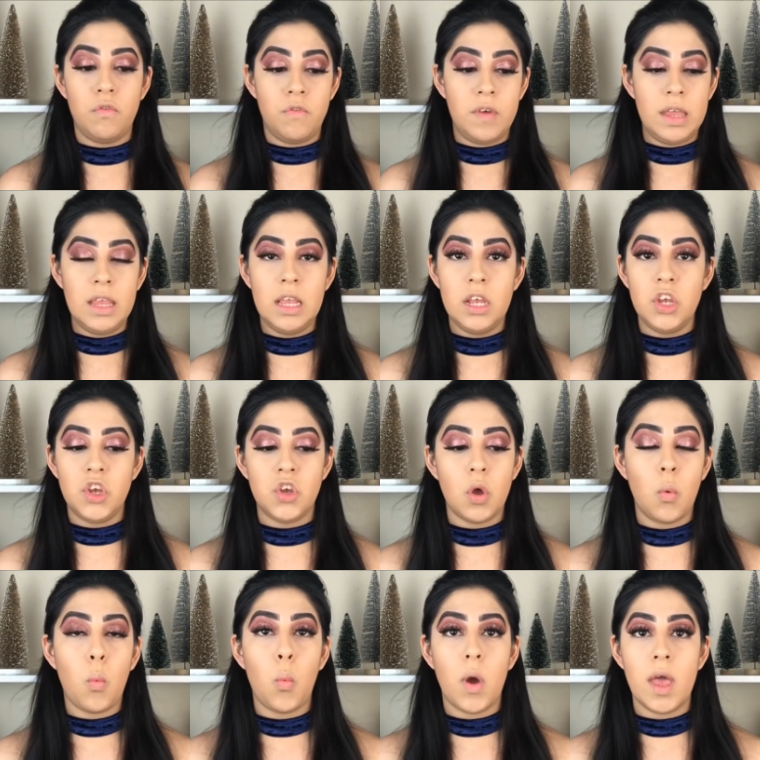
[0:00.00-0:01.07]
finish
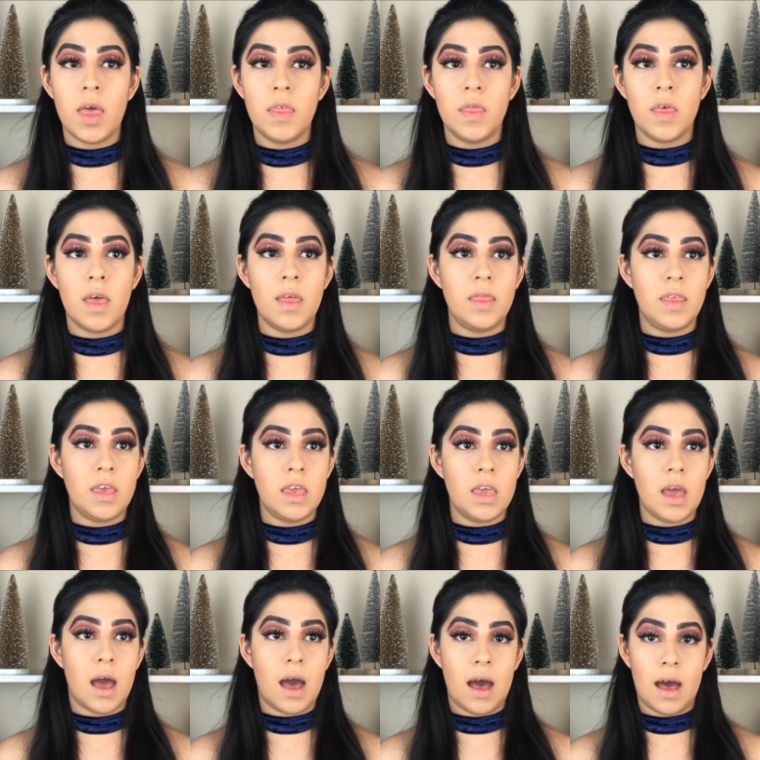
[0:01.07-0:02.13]
with the
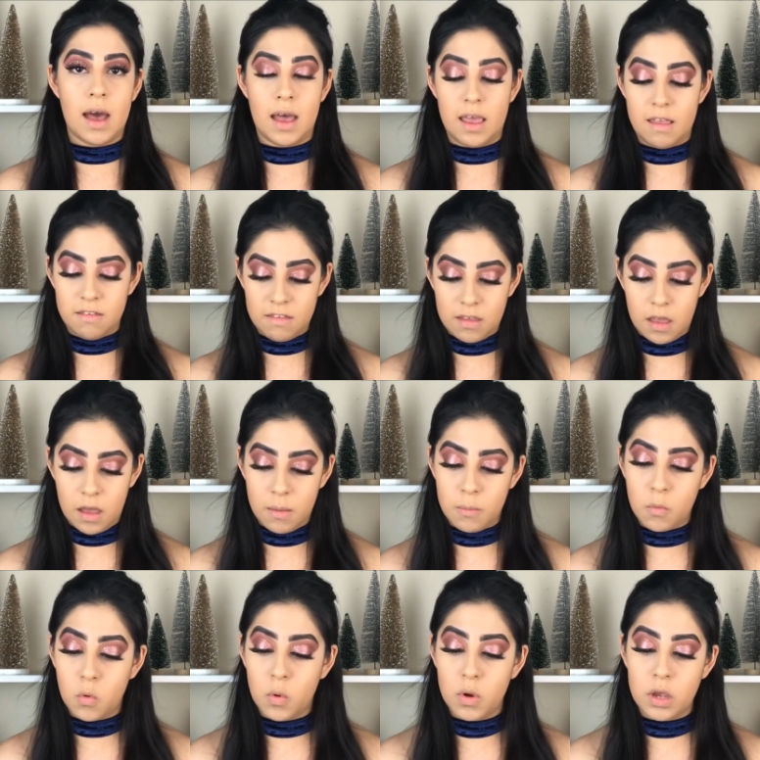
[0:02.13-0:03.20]
eyes, I'm
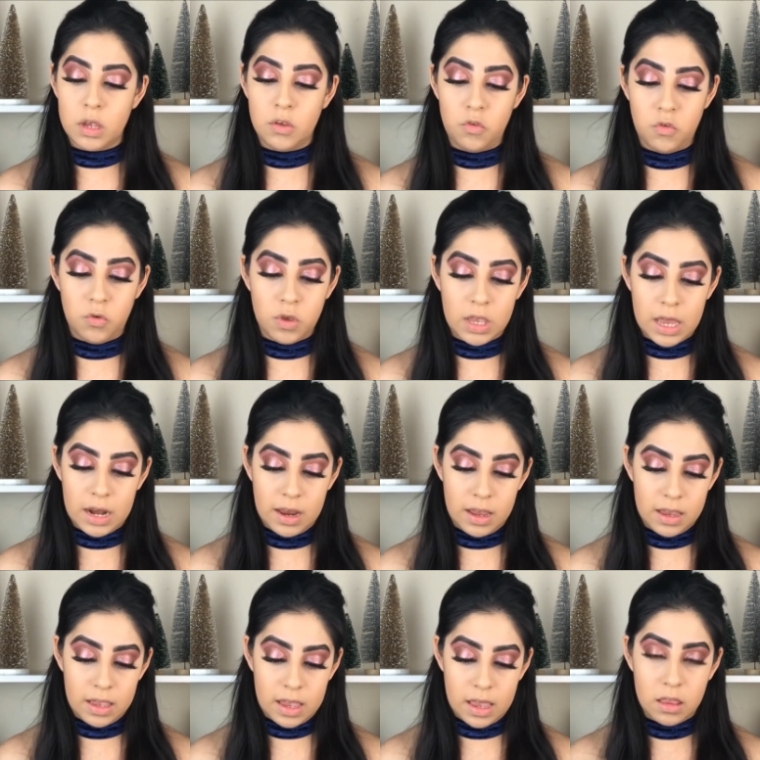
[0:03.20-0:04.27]
going to get
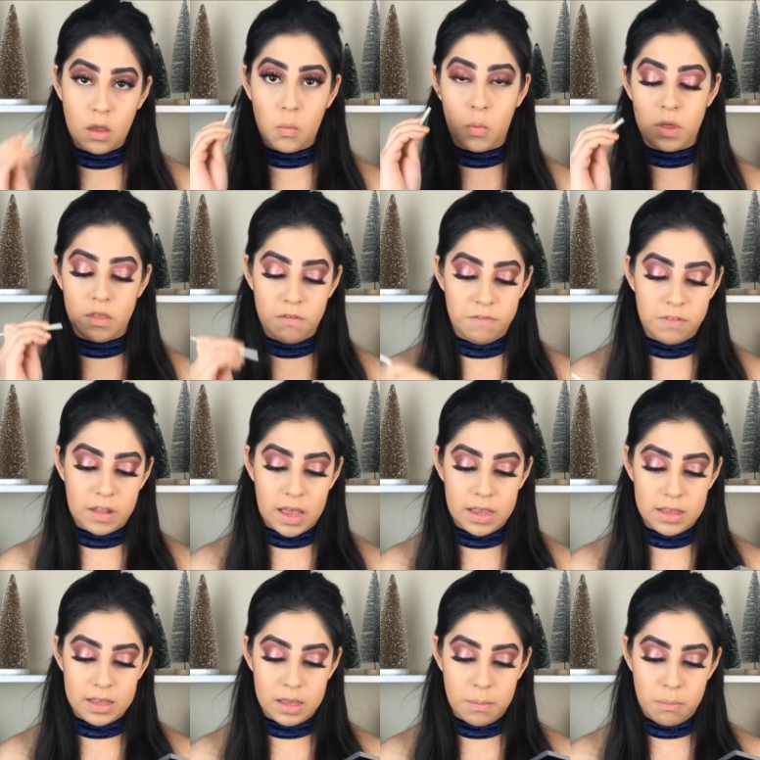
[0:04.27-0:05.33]
again with a
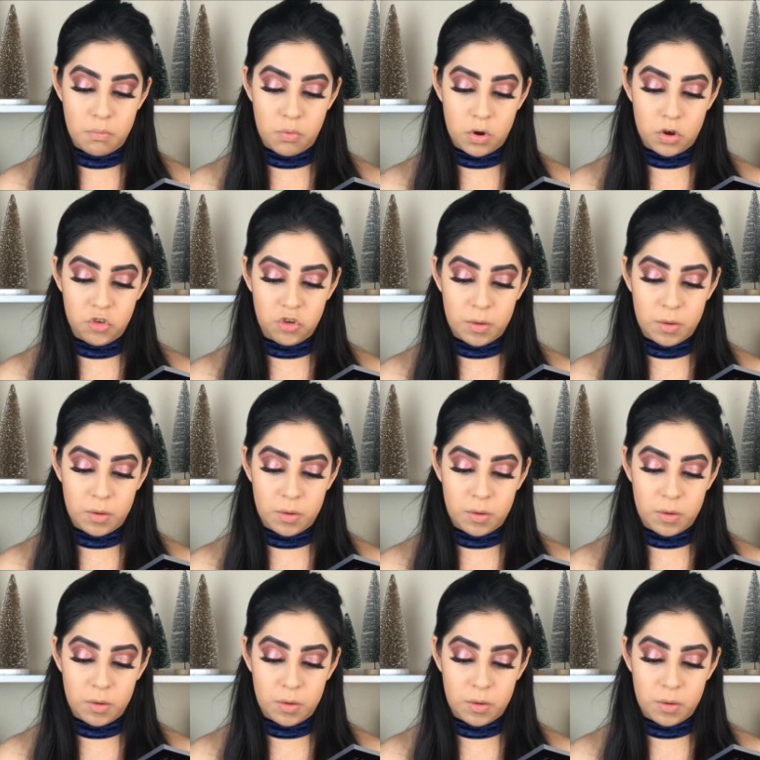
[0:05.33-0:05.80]
flat brush.